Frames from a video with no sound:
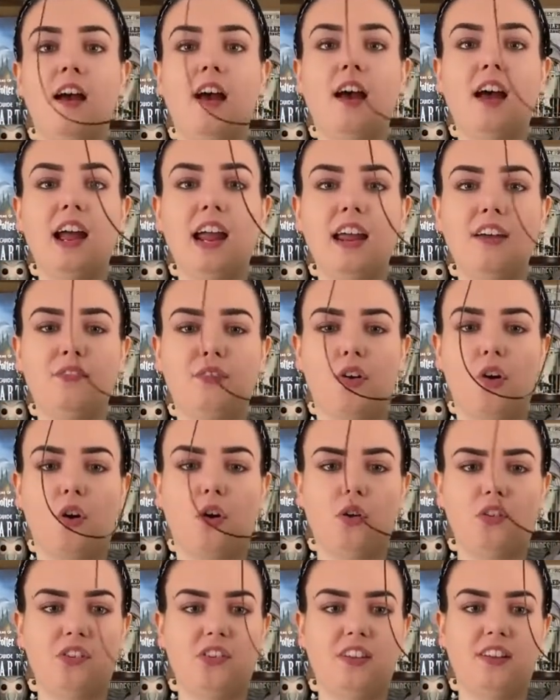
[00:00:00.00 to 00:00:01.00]
I have
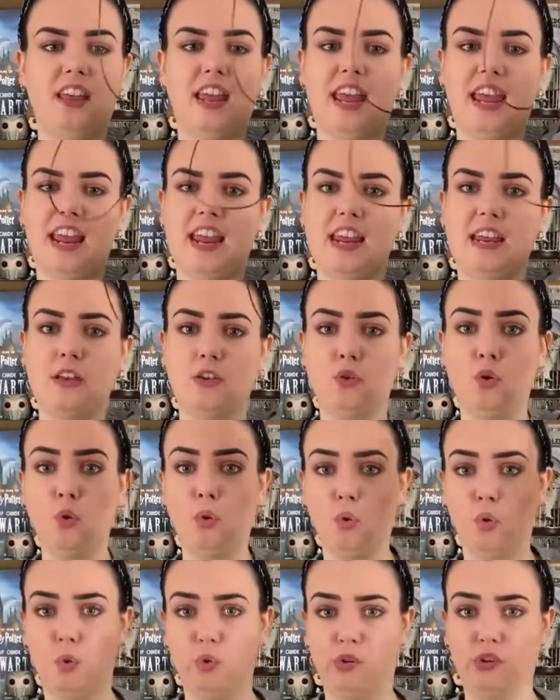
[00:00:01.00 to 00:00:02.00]
got a
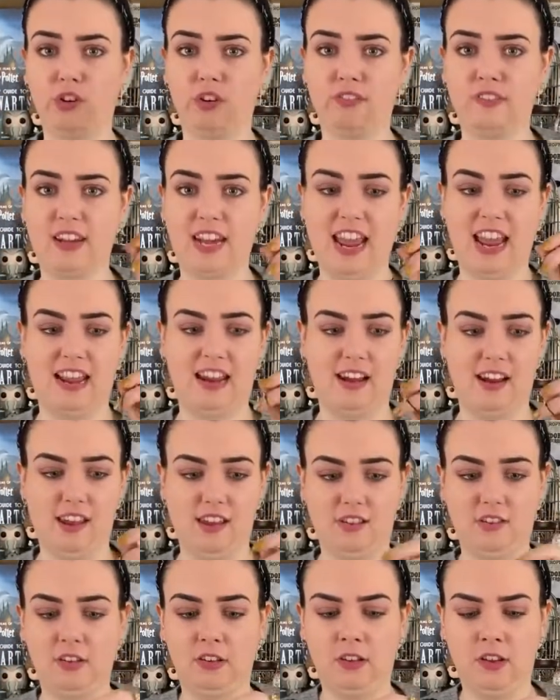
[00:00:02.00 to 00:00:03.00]
cord of a
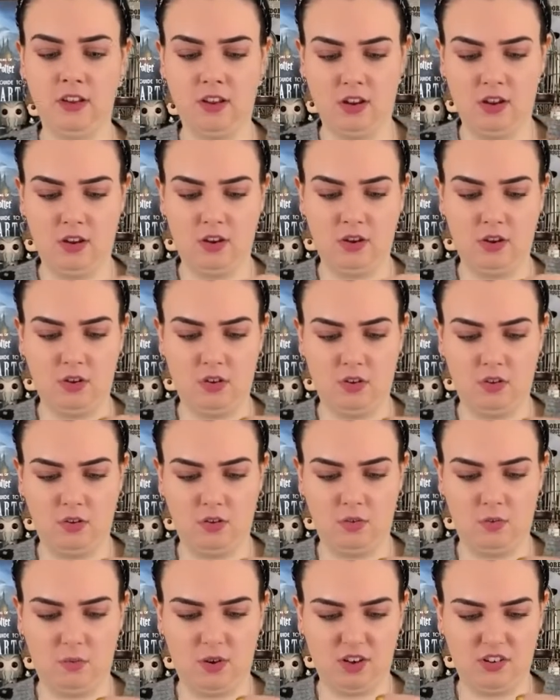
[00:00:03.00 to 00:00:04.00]
necklace,
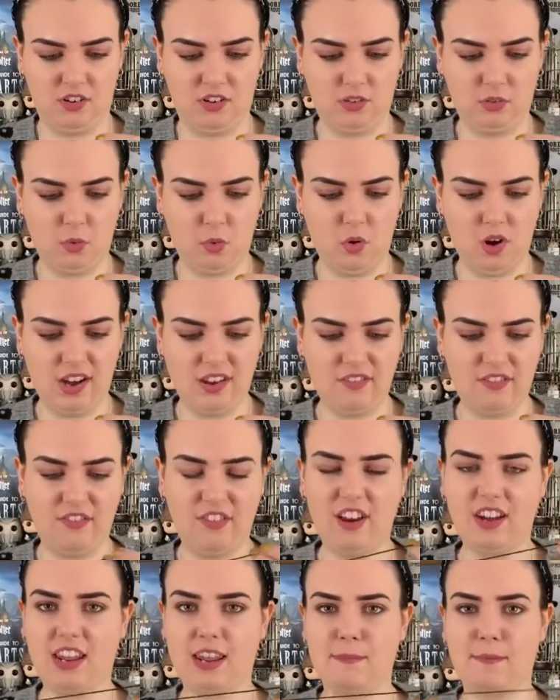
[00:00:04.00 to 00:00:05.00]
which is quite
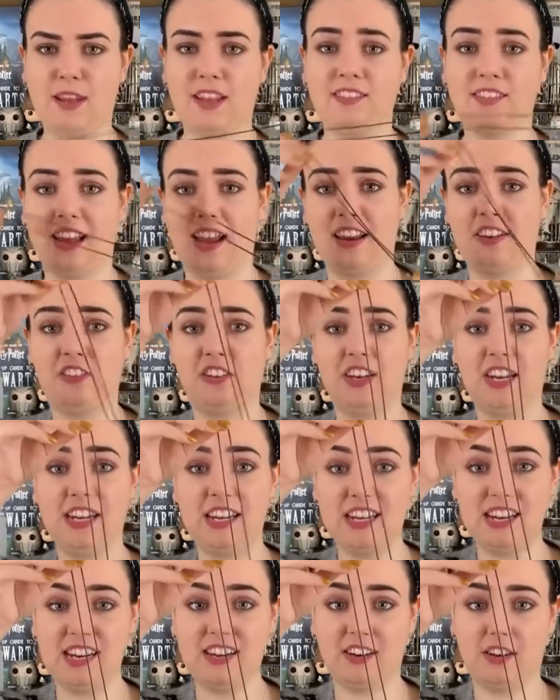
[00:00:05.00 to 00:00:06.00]
funny because I actually
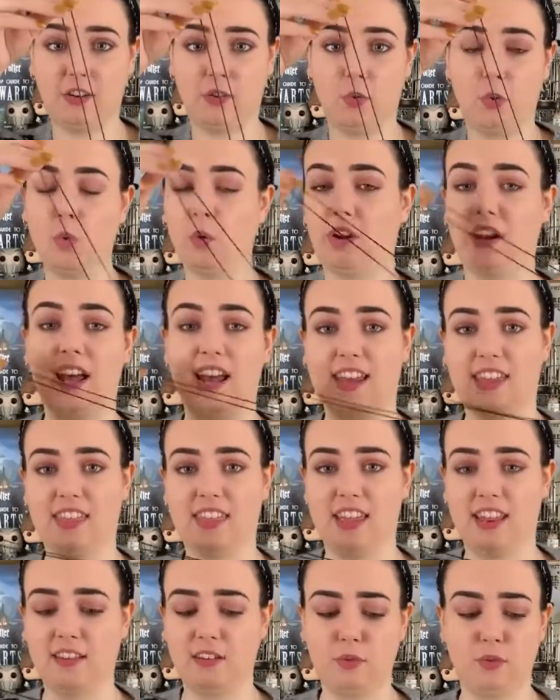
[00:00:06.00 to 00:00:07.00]
needed a cord like
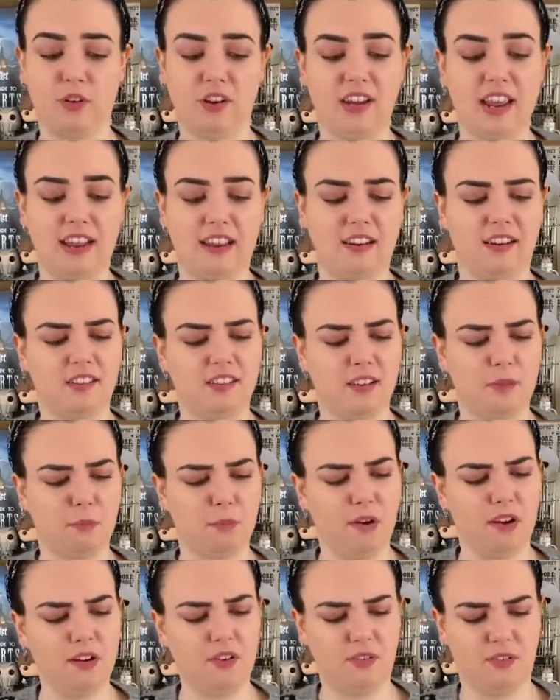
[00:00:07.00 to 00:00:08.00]
this for a necklace that
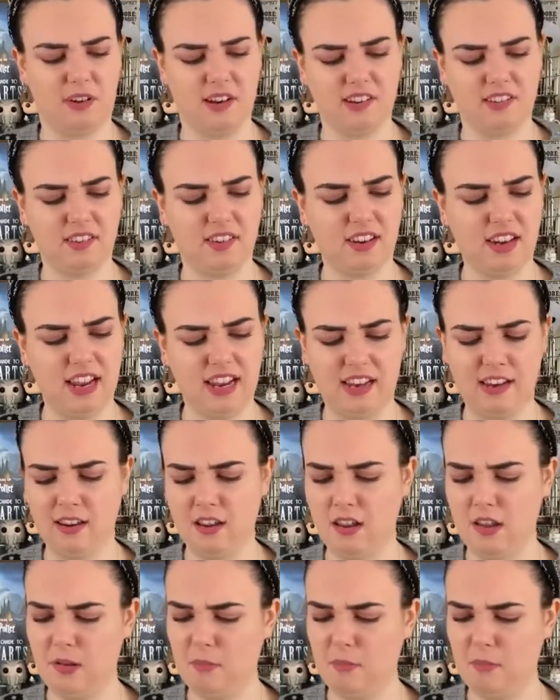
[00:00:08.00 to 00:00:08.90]
broke recently.